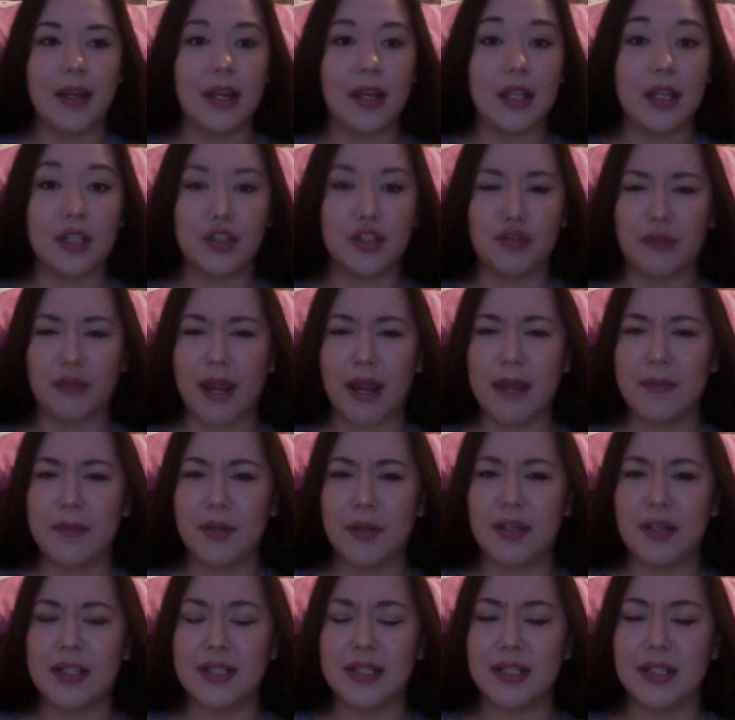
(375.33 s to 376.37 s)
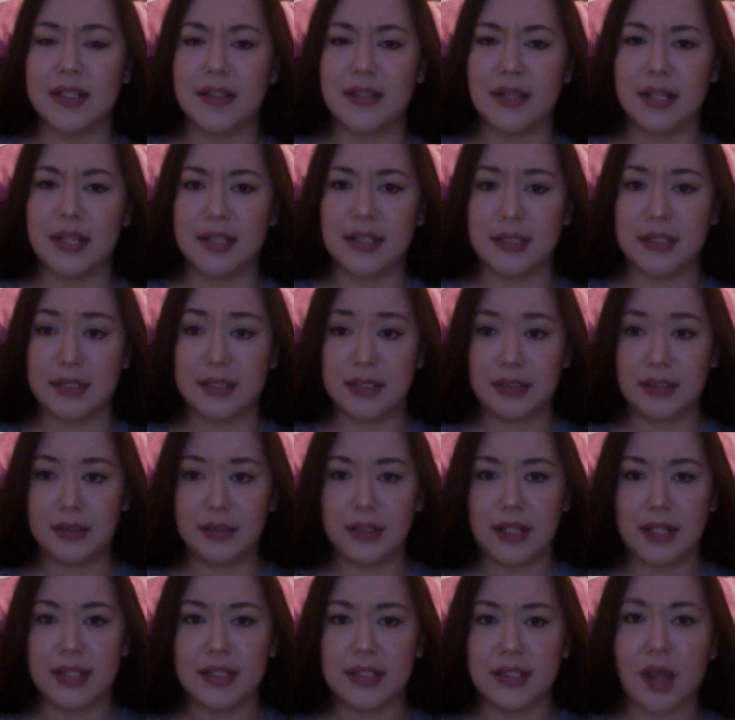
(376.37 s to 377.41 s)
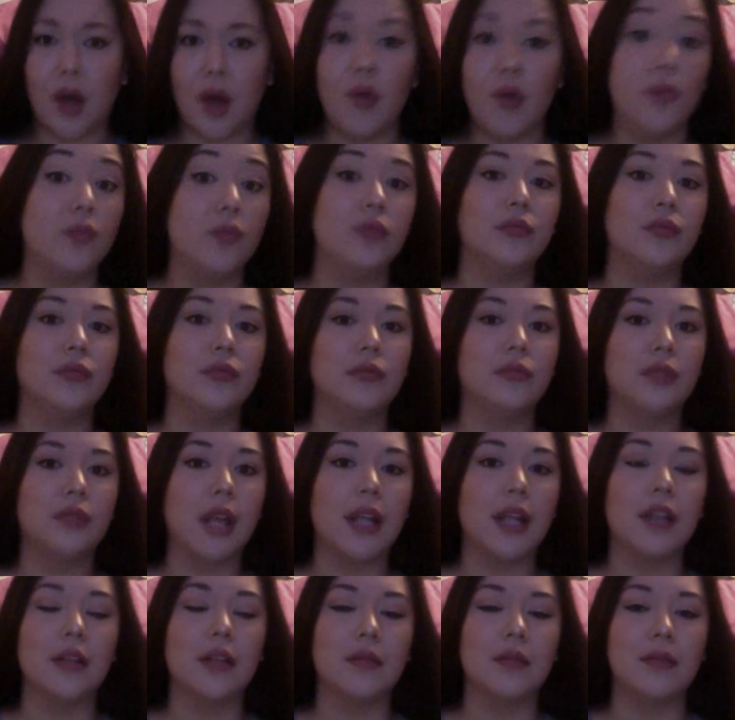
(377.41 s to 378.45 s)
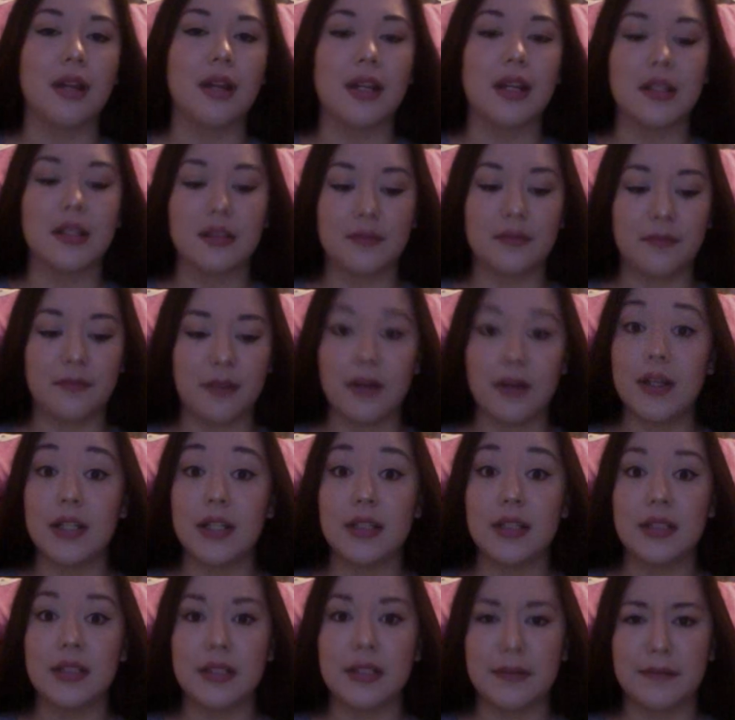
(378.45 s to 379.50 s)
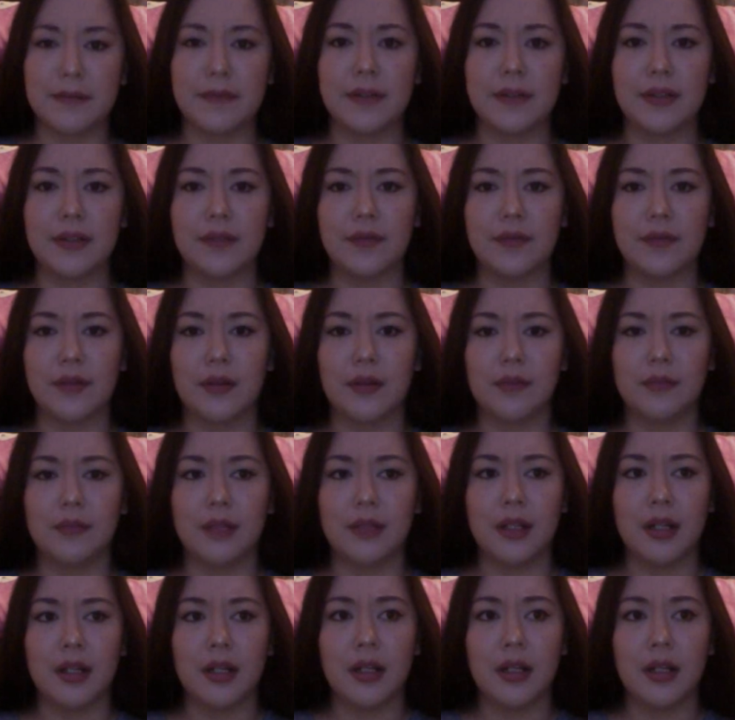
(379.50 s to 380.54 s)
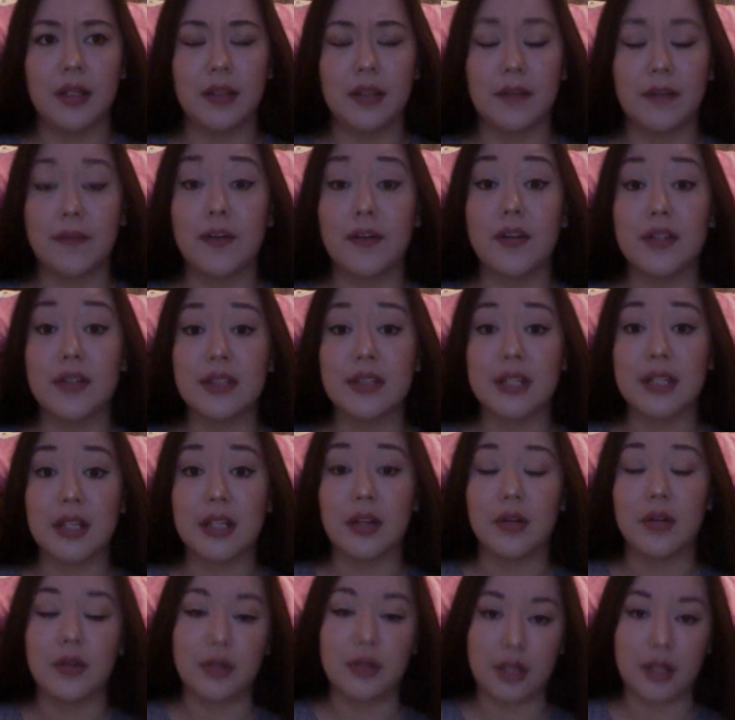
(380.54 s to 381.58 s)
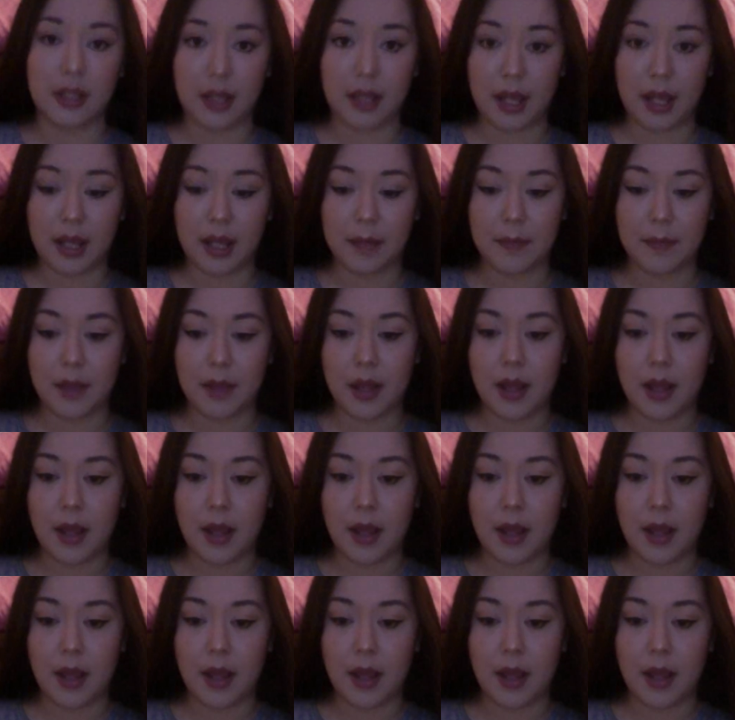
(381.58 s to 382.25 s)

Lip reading: It's great because it's still its own kingdom and it's very different from the first Ni No Kuni game,